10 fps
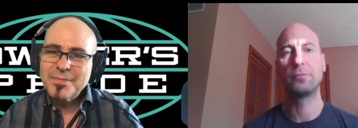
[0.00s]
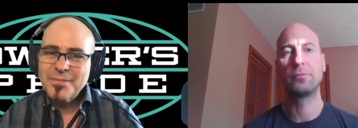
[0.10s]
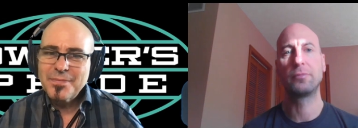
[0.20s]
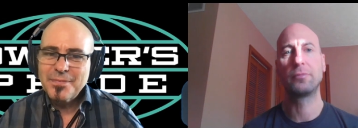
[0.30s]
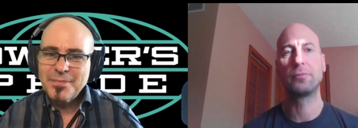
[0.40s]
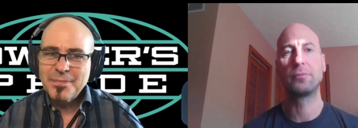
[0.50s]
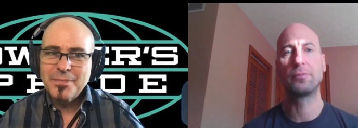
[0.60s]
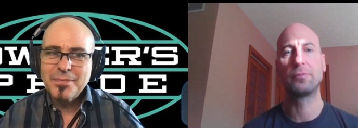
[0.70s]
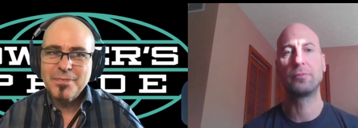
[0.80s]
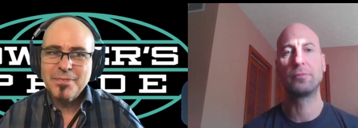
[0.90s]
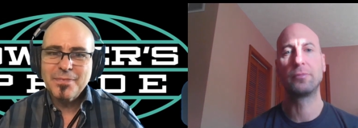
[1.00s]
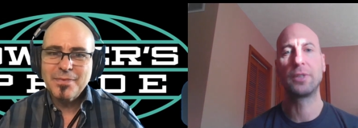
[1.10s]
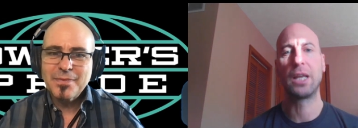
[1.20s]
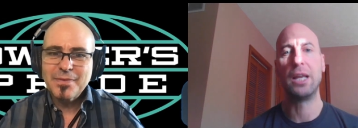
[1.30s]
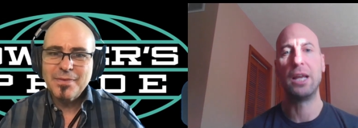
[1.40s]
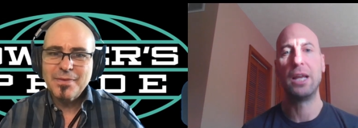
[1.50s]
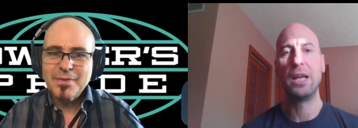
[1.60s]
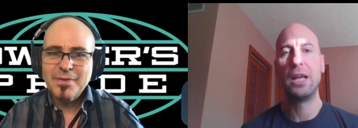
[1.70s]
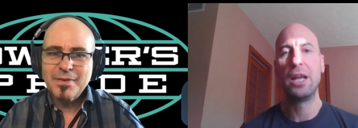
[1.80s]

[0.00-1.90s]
[no speech]